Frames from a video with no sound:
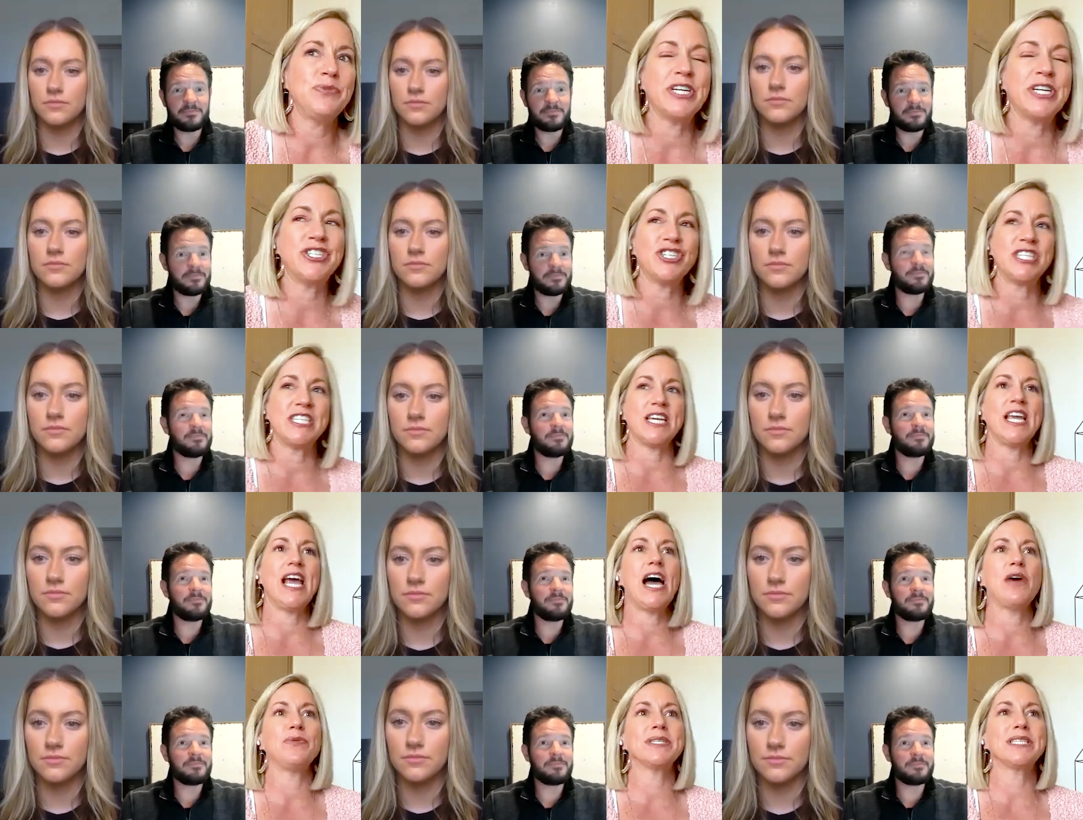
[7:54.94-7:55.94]
Speaker 1: super interesting.
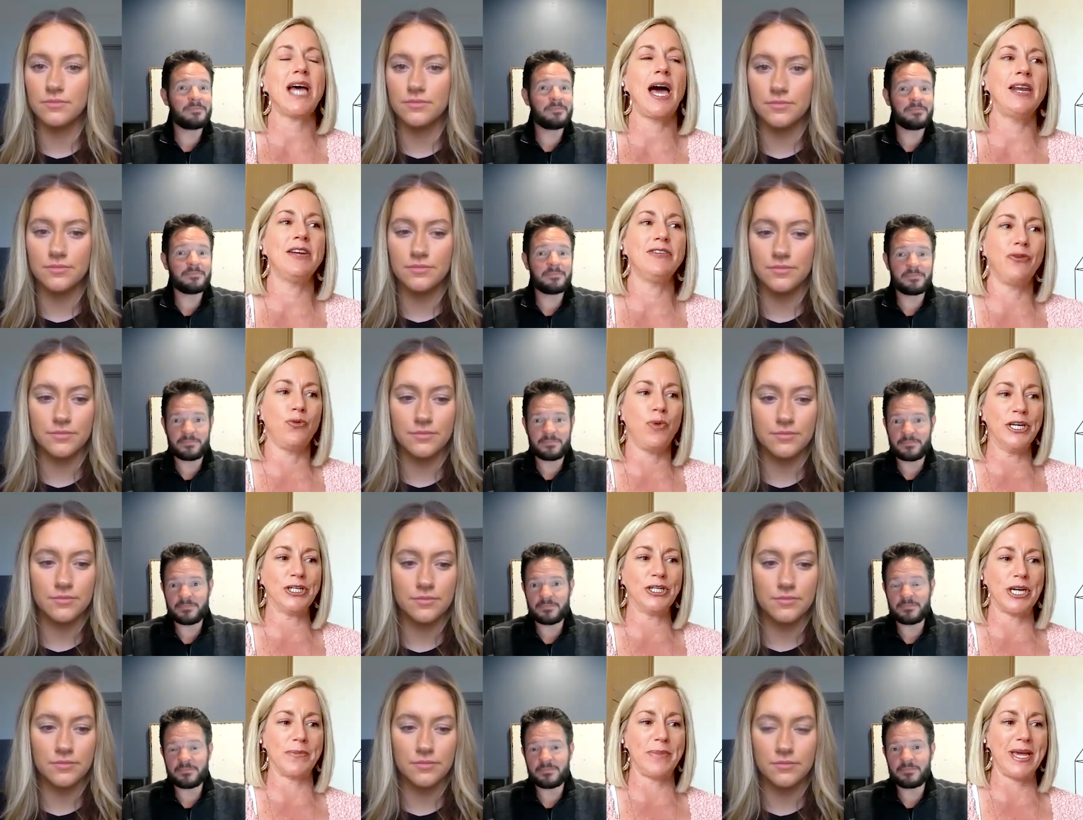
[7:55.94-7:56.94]
Yeah, I was kind of
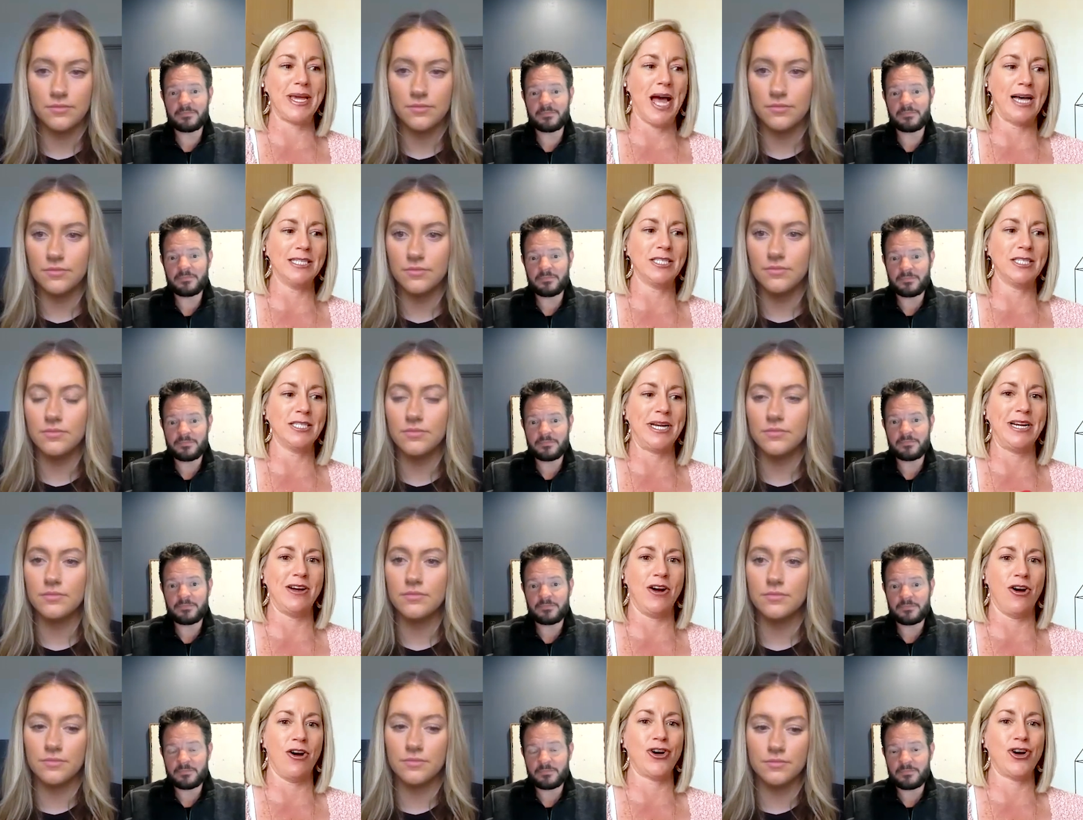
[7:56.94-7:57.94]
wondering because we
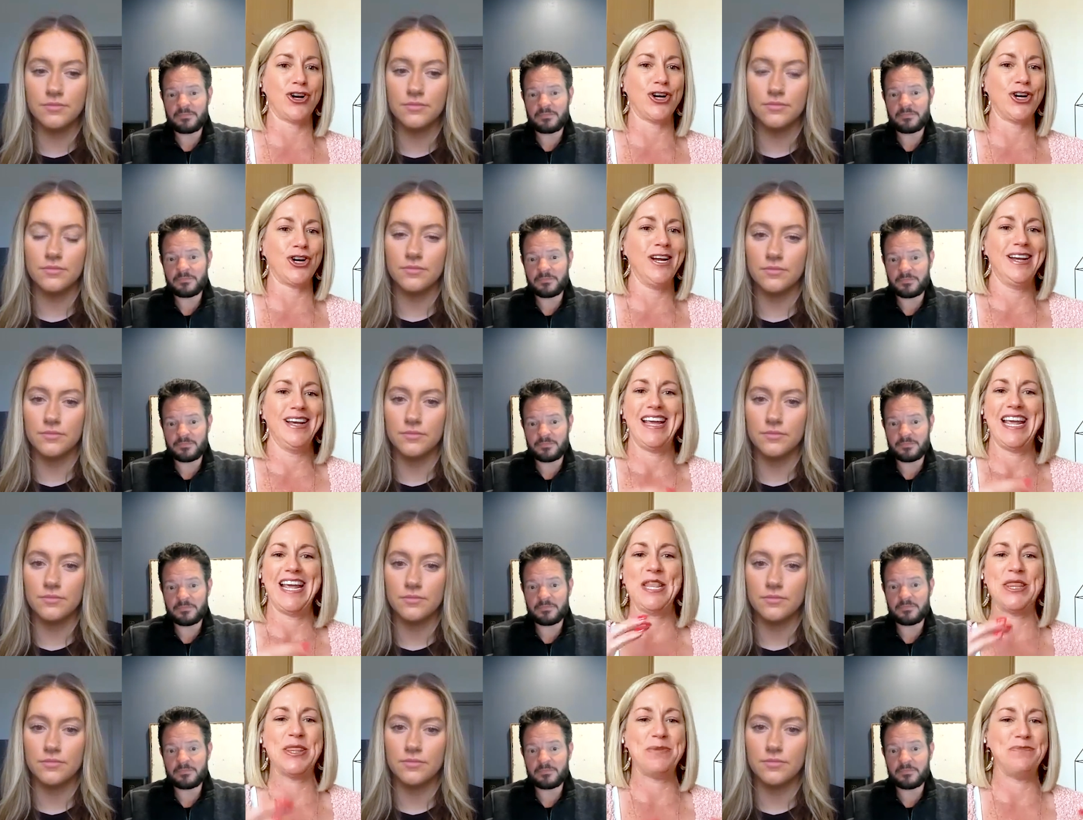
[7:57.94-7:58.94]
are
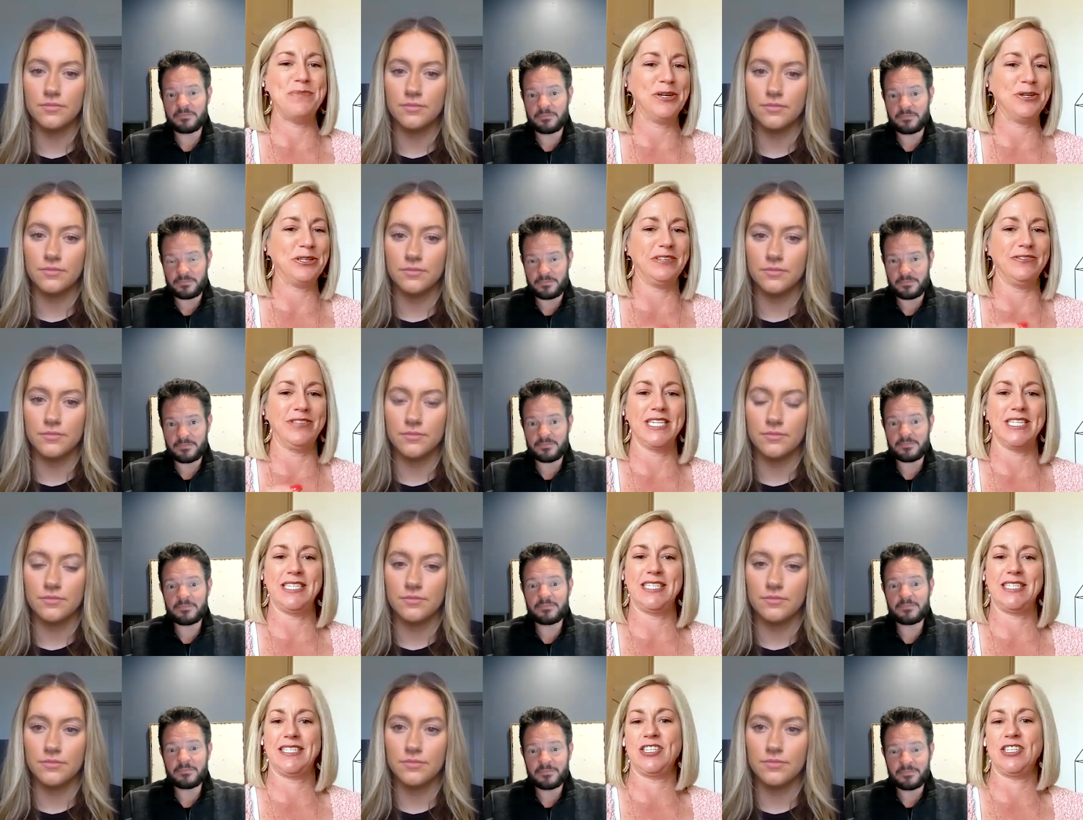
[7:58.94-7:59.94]
in the middle of this
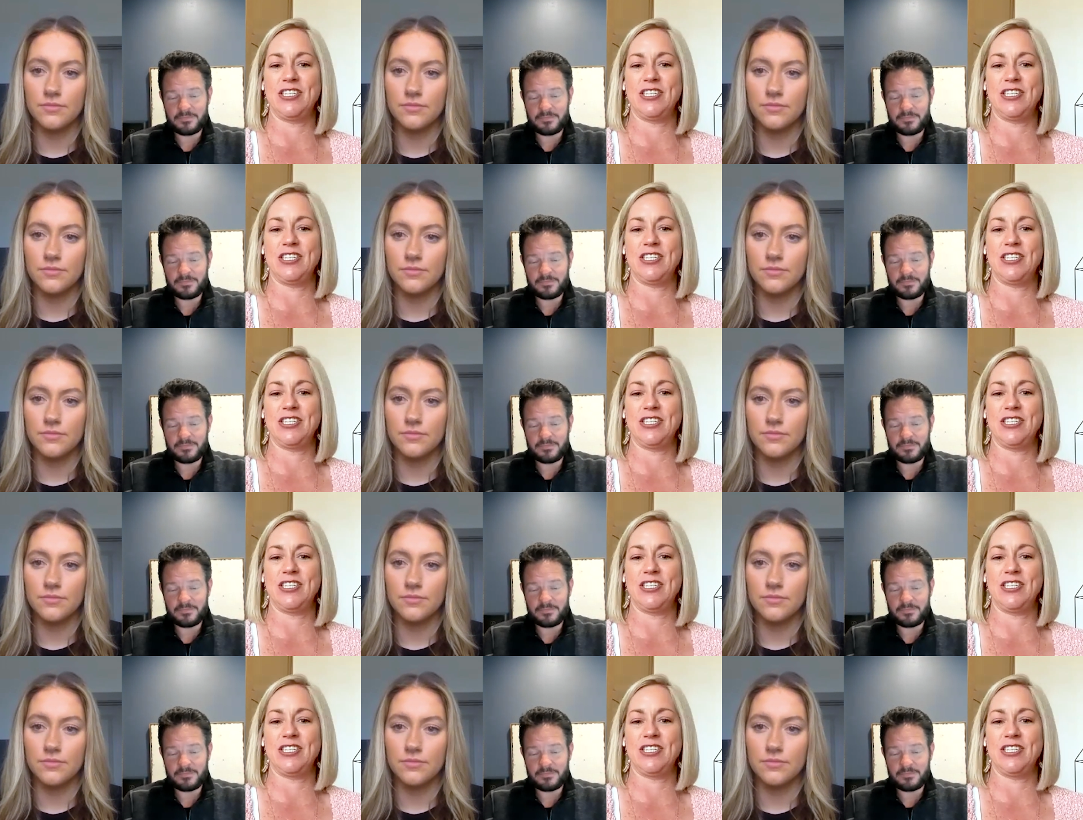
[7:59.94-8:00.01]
